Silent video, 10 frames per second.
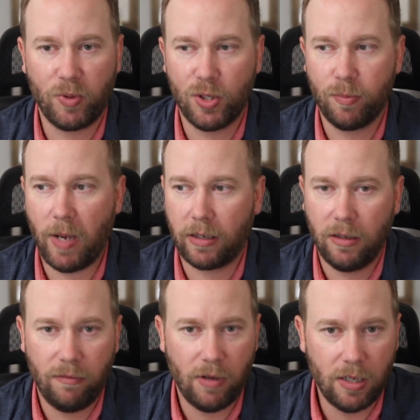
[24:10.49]

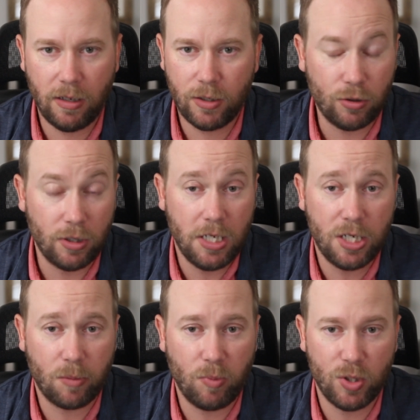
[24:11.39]
perspective and a
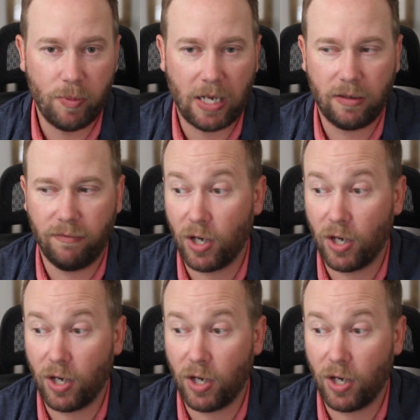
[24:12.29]
strategic perspective